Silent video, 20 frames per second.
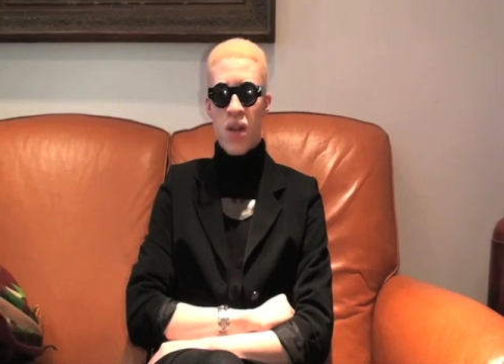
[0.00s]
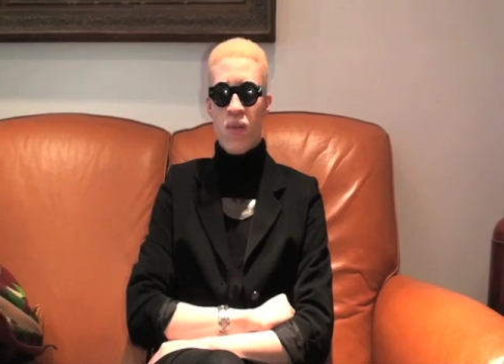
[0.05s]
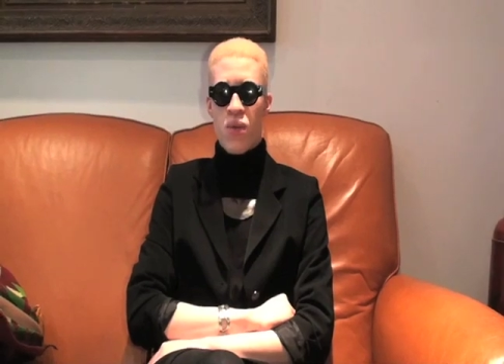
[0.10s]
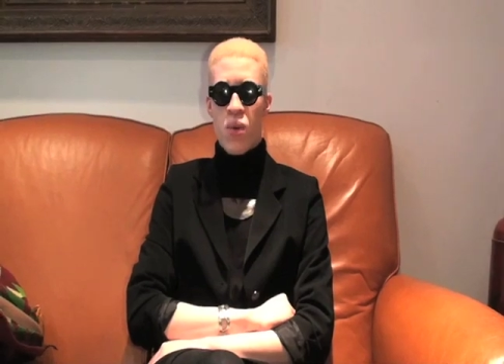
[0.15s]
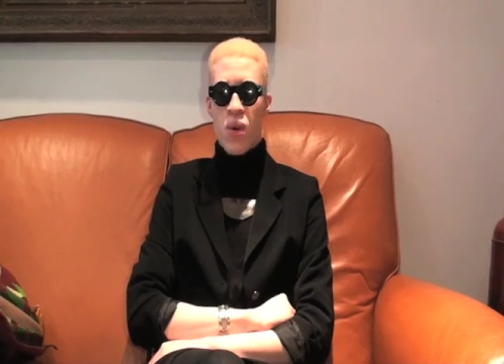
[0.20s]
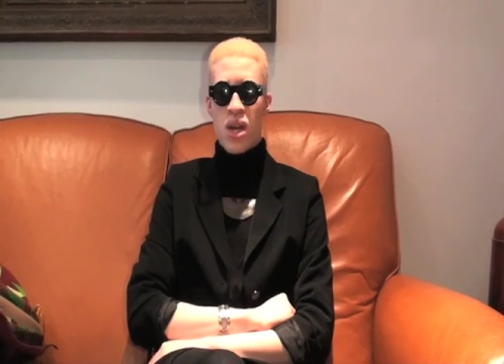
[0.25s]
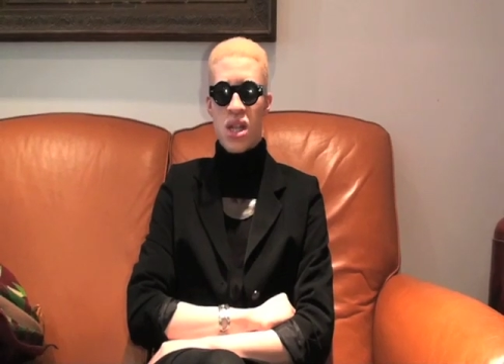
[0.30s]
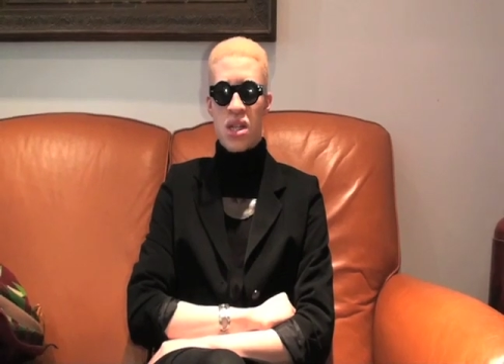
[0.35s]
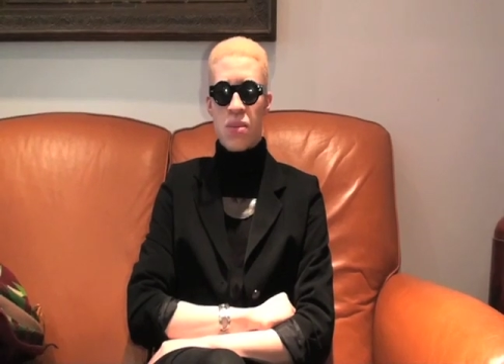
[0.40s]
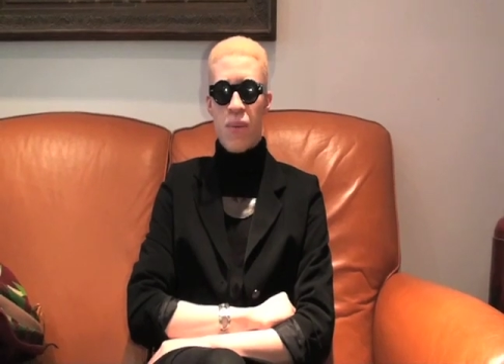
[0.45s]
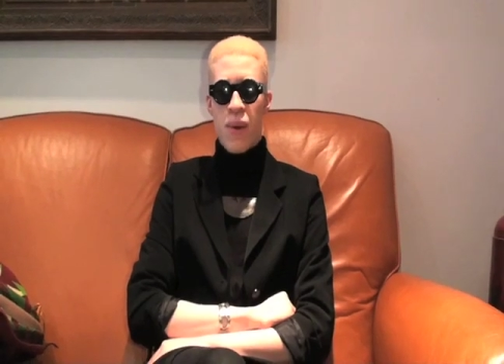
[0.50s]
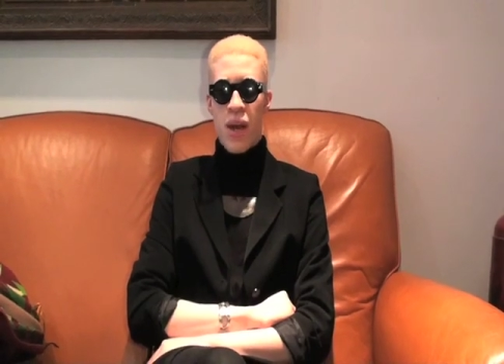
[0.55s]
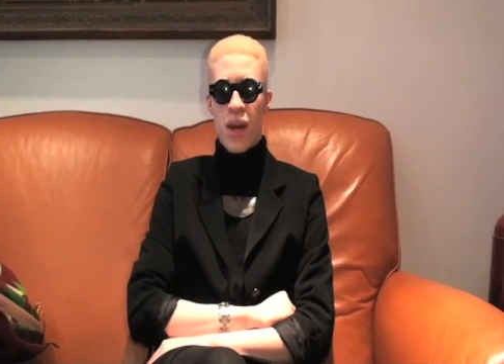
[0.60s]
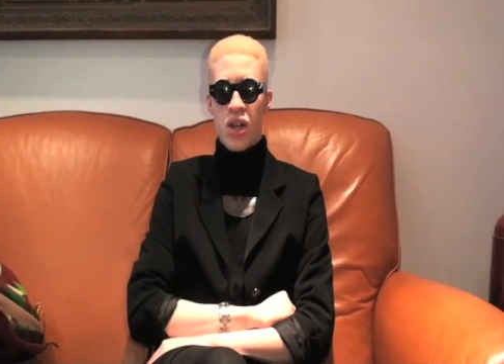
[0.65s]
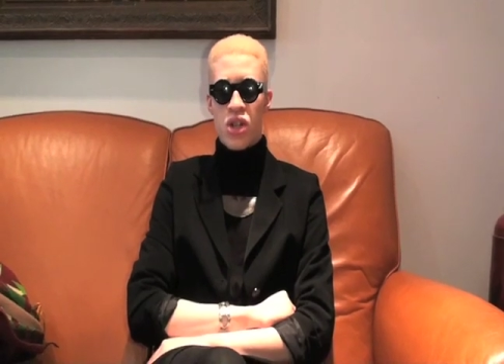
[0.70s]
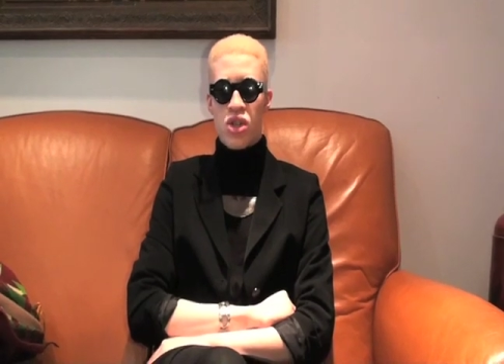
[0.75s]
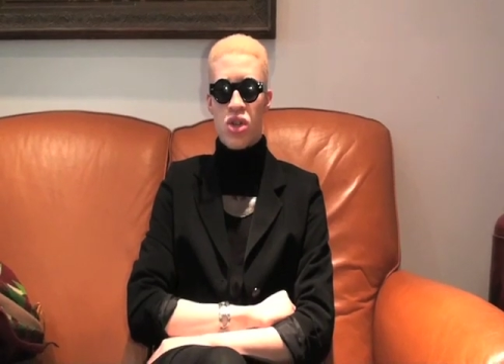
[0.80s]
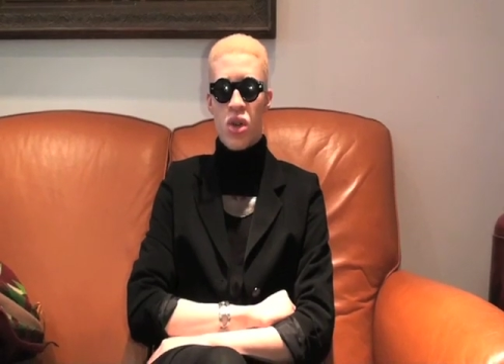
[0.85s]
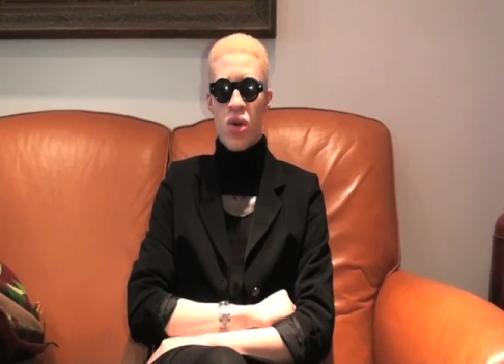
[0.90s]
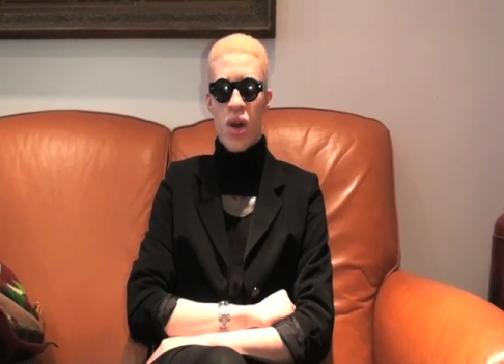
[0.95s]
And if you were
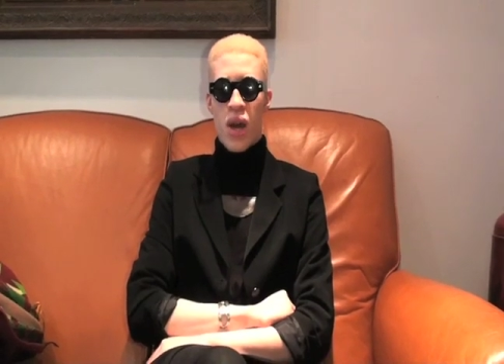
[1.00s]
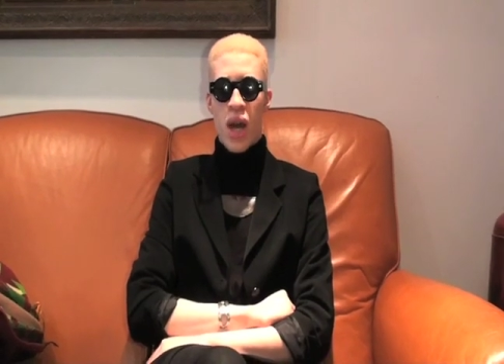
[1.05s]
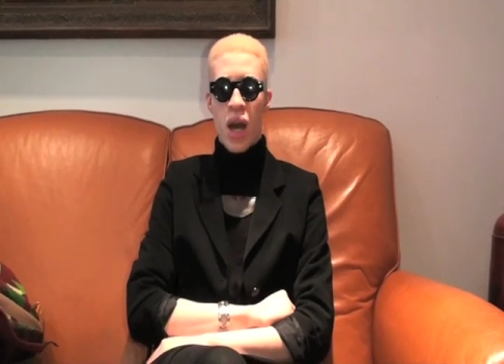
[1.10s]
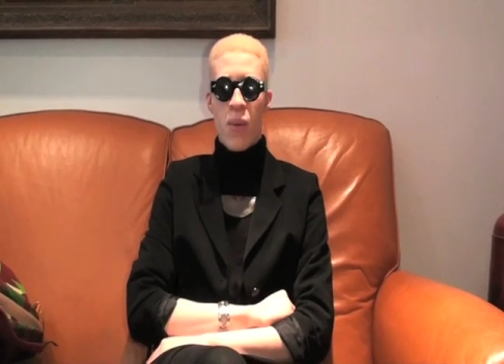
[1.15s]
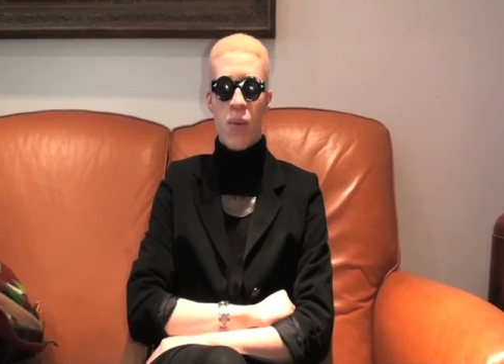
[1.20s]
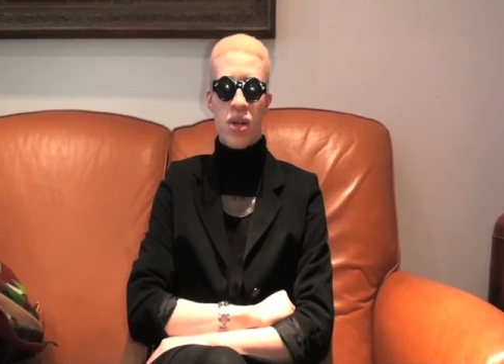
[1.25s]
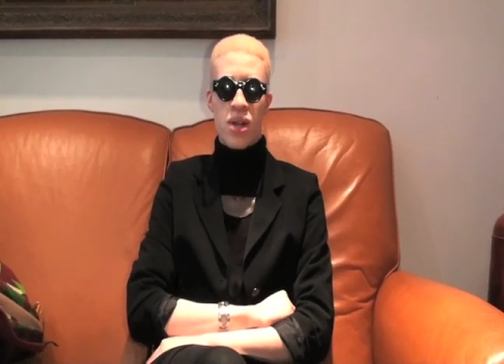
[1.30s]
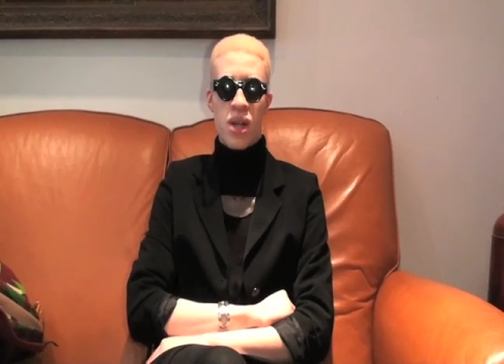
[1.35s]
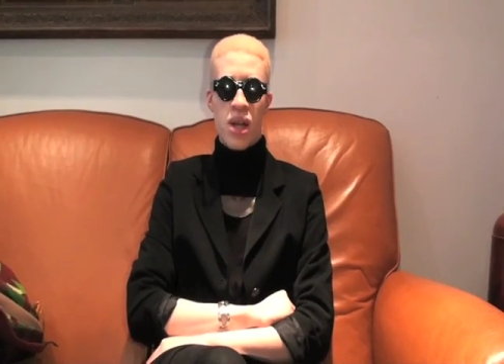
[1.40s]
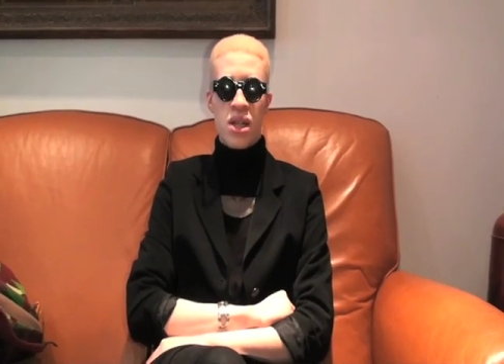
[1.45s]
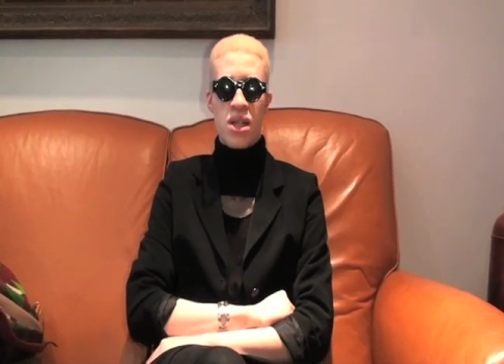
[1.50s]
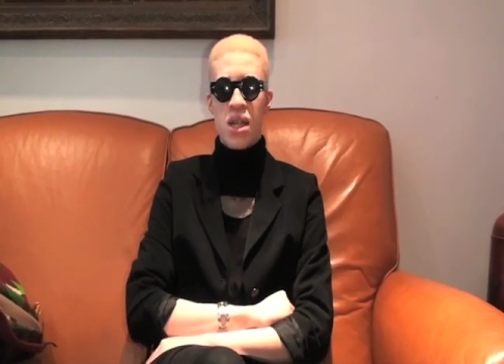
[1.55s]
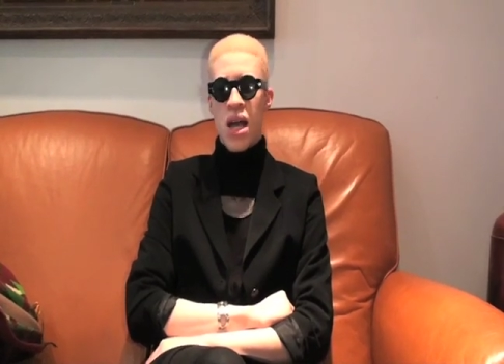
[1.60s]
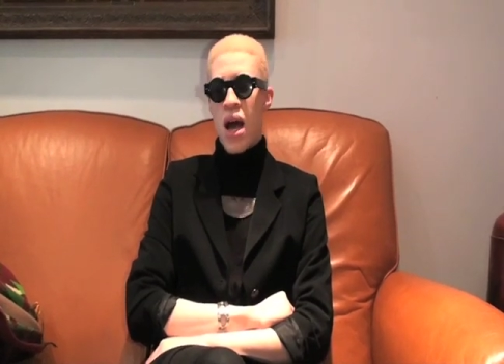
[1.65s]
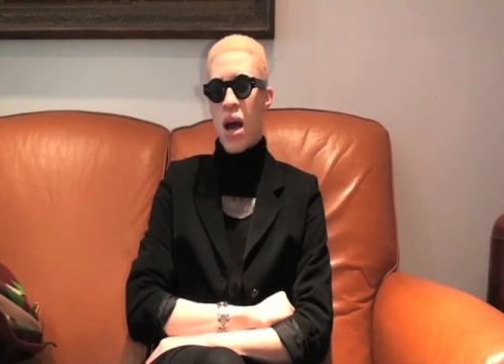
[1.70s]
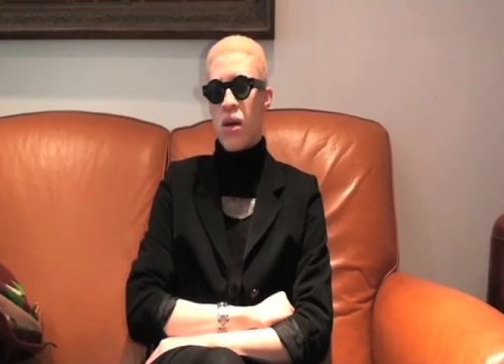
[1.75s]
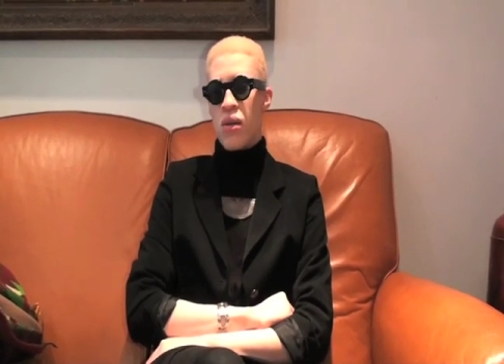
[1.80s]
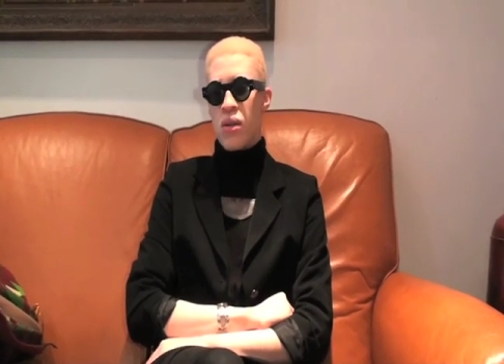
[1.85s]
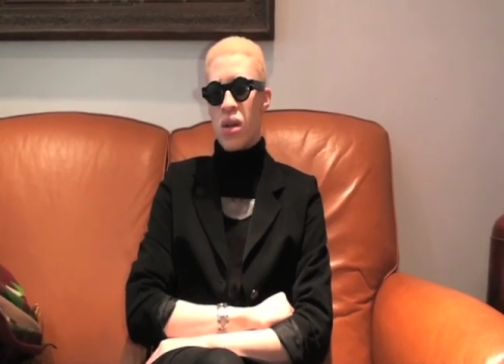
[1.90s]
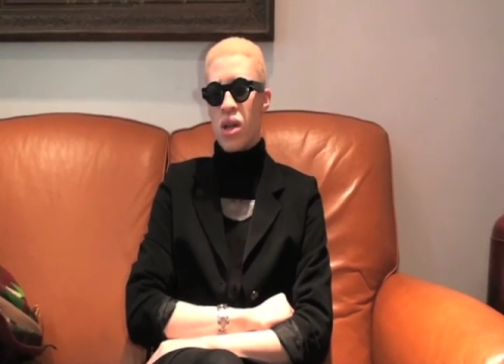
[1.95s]
Hispanics, you don't hang out with the
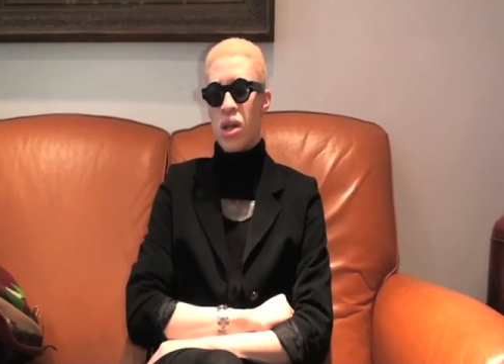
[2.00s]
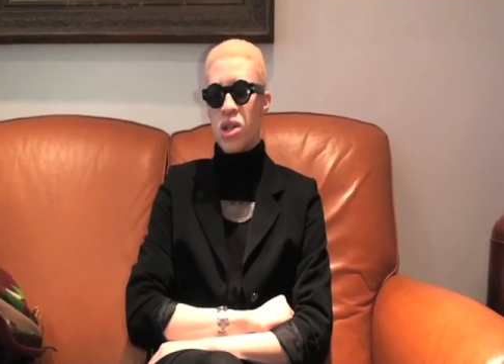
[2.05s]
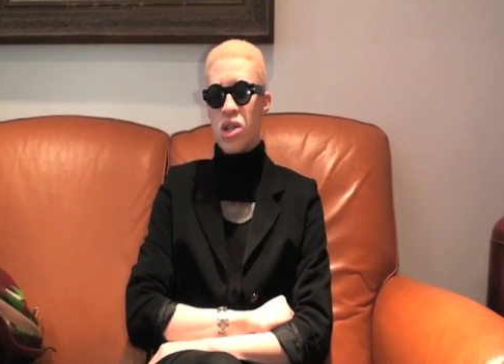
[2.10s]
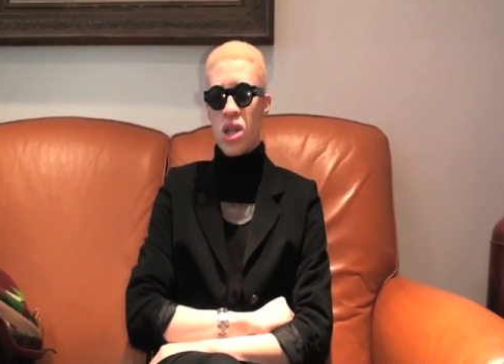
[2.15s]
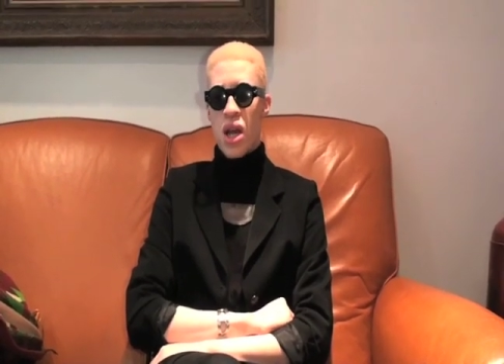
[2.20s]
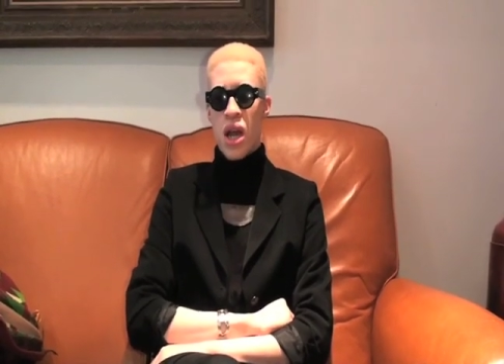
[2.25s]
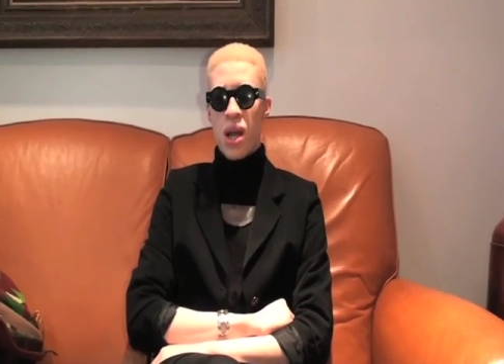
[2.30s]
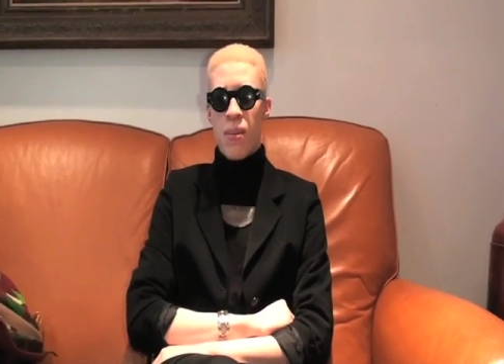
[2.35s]
Italians.